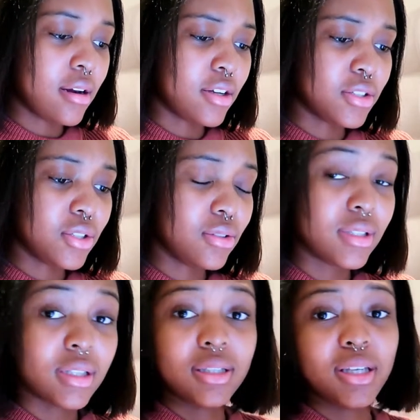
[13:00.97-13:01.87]
not to
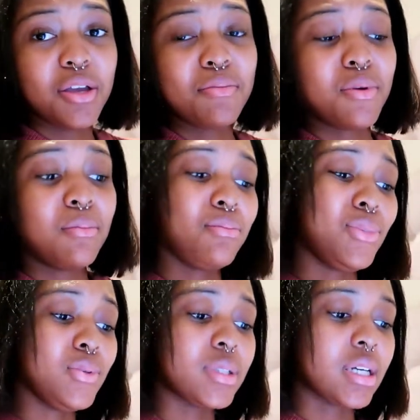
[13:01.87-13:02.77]
use the same
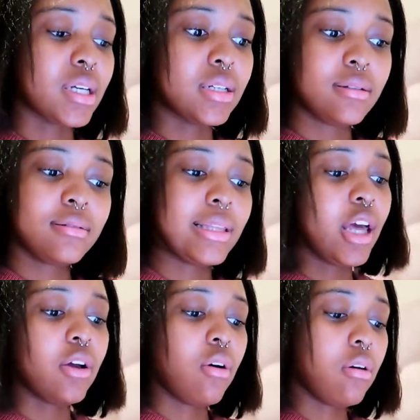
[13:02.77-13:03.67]
music
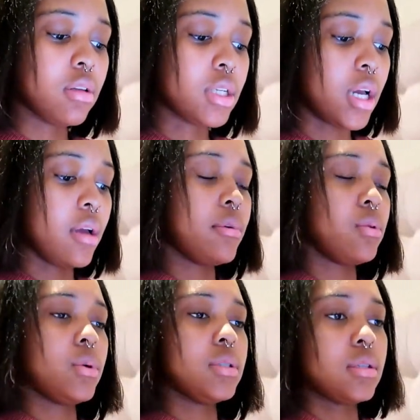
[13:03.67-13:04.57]
like all the time,
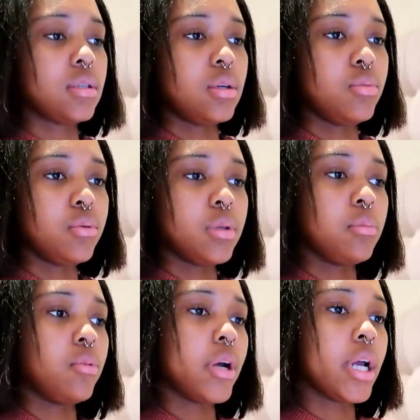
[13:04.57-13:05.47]
otherwise that's going to be really
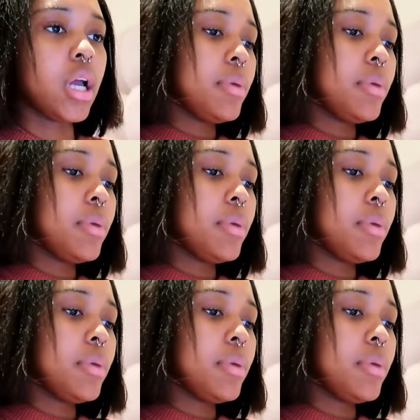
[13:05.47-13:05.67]
boring.